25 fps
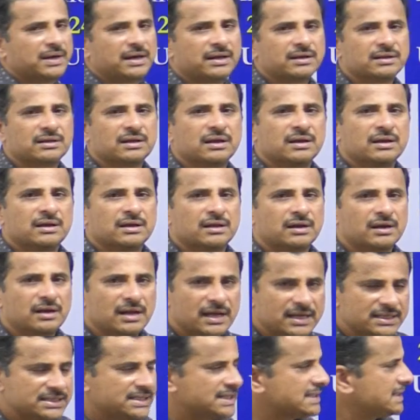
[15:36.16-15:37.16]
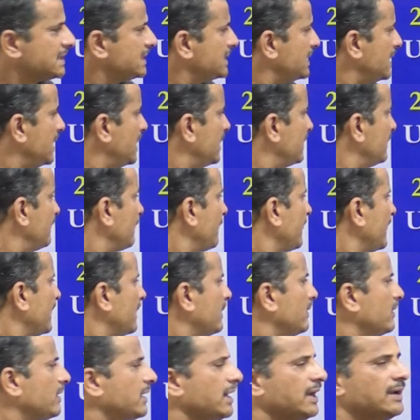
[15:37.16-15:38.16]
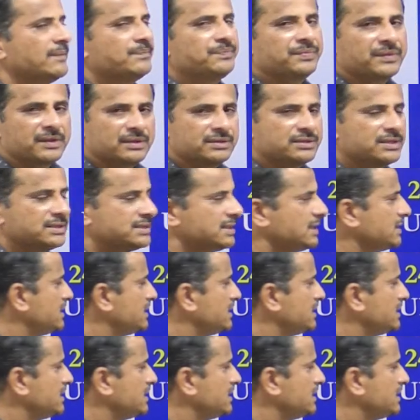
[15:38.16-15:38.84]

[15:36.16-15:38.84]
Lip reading: Park, Rajasthan. Okay, this